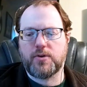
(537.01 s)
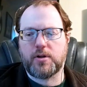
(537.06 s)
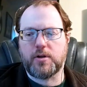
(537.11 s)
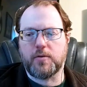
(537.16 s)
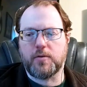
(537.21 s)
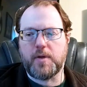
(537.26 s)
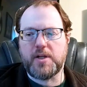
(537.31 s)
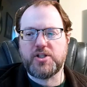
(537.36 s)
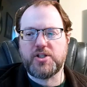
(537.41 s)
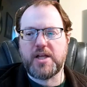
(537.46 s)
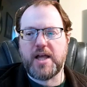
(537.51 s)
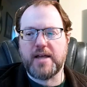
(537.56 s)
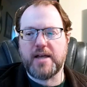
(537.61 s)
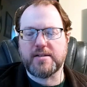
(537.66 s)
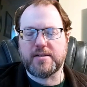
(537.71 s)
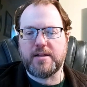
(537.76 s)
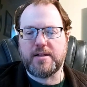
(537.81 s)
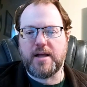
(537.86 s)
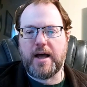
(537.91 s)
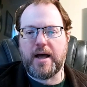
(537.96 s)
Clarici
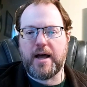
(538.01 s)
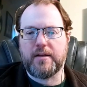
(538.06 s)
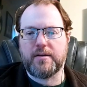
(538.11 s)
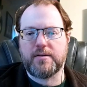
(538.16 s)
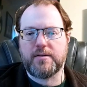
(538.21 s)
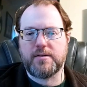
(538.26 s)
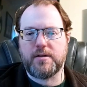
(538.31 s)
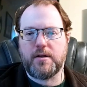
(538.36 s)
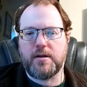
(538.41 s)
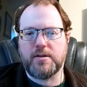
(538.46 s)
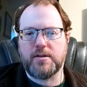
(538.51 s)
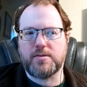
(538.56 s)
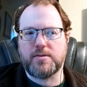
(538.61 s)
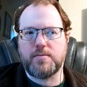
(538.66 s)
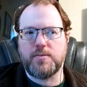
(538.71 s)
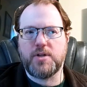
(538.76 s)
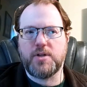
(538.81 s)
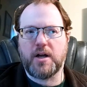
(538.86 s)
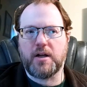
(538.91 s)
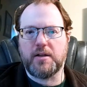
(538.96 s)
has not
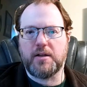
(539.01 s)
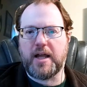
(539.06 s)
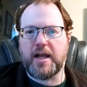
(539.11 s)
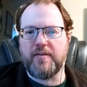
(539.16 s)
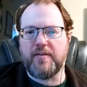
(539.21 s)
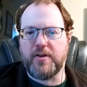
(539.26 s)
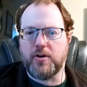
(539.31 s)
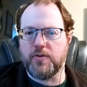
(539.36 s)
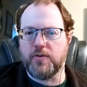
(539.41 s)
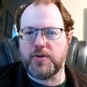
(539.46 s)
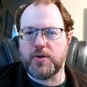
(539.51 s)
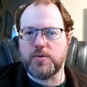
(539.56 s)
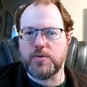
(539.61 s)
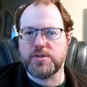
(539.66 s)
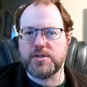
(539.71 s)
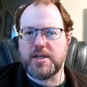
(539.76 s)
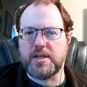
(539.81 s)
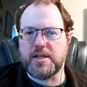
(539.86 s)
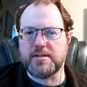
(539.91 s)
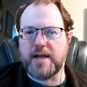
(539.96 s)
done a lot of
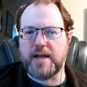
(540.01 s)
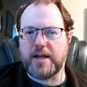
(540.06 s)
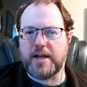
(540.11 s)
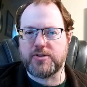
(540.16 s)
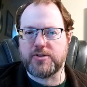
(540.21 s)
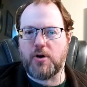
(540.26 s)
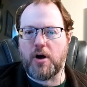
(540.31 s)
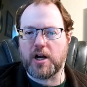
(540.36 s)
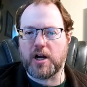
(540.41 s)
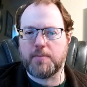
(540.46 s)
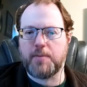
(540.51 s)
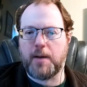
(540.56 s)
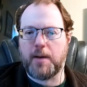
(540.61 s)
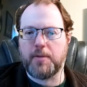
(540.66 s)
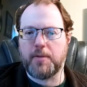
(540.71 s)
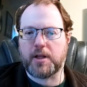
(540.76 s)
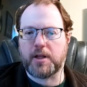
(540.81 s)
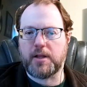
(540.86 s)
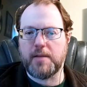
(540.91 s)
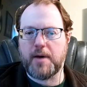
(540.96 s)
interviews. He's not talked
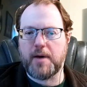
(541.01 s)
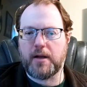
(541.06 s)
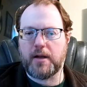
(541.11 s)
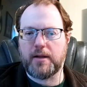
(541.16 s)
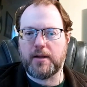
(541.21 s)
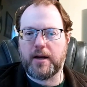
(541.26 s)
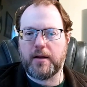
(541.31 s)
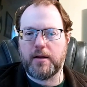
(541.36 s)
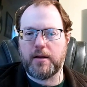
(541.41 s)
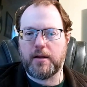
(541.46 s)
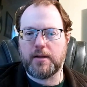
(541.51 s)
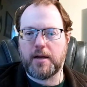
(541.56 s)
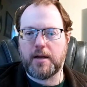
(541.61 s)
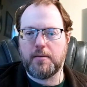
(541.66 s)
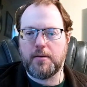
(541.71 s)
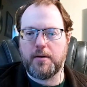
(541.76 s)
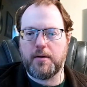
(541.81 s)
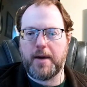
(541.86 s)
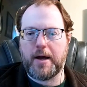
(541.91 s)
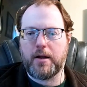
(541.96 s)
publicly about a
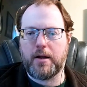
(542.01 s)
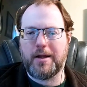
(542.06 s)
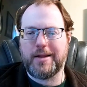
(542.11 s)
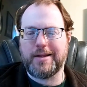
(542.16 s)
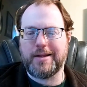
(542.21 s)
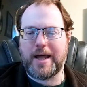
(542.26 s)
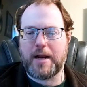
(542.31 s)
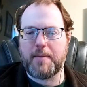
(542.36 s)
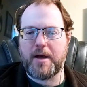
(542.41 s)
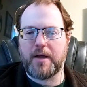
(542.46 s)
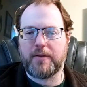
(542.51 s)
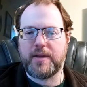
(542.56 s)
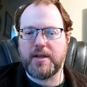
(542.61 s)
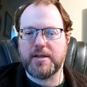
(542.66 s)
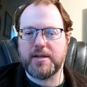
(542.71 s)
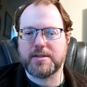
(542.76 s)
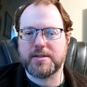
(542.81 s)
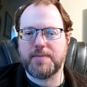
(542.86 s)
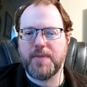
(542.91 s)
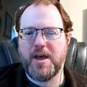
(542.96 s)
lot about
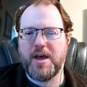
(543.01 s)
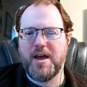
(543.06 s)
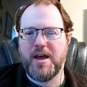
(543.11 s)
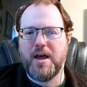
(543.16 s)
this.